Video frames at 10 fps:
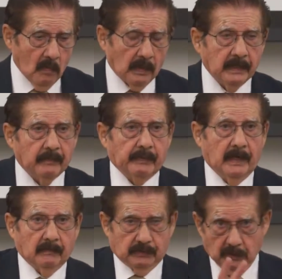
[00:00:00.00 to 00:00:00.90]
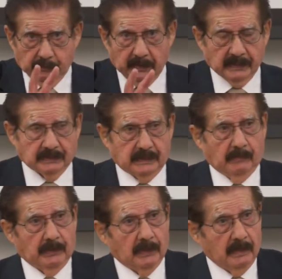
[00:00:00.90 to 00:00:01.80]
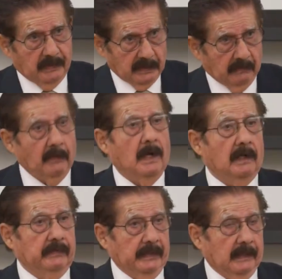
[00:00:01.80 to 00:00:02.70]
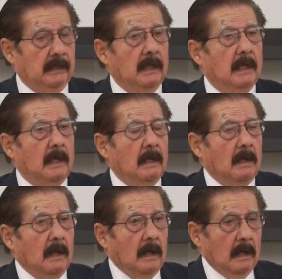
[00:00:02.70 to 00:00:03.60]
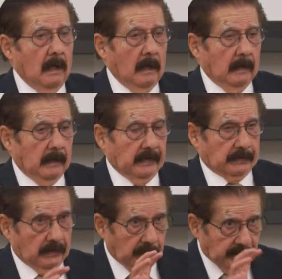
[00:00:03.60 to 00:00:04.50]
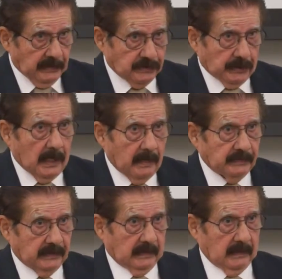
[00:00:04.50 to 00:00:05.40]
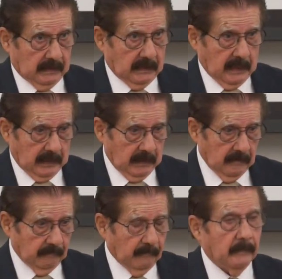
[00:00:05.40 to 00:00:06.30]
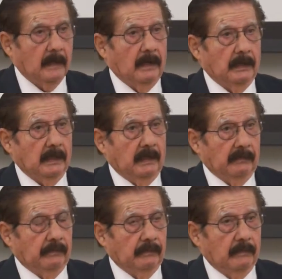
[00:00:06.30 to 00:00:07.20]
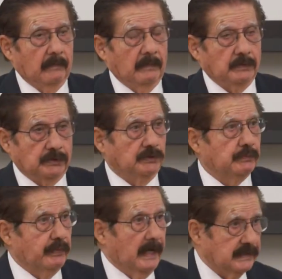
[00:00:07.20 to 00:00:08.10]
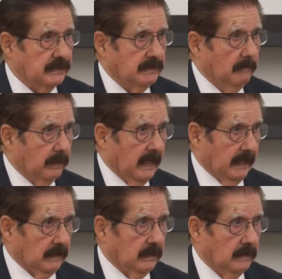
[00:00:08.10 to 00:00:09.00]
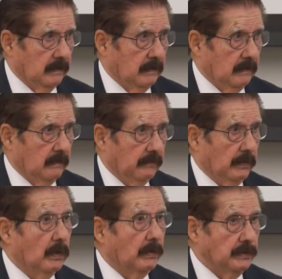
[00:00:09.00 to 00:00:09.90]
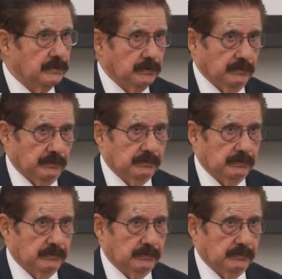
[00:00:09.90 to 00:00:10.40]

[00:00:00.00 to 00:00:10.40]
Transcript: one of the 2 projects that we're going to be involved in are going to create jobs in Kenya, are a juice processing plant for orange juice.